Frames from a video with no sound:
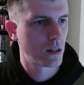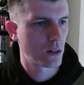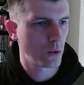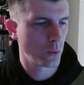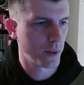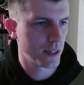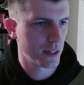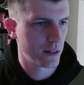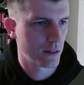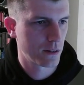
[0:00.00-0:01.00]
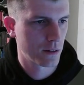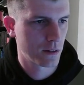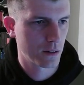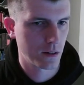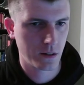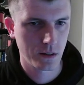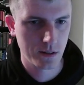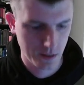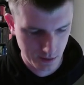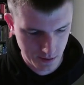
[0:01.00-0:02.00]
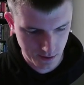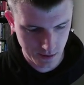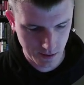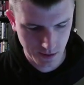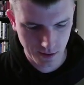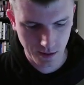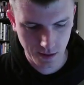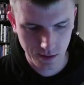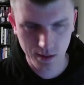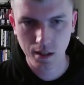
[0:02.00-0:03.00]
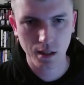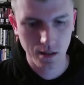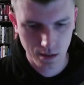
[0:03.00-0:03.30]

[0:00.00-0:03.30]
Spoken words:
Ooh, we did. Huh. Hot diggity.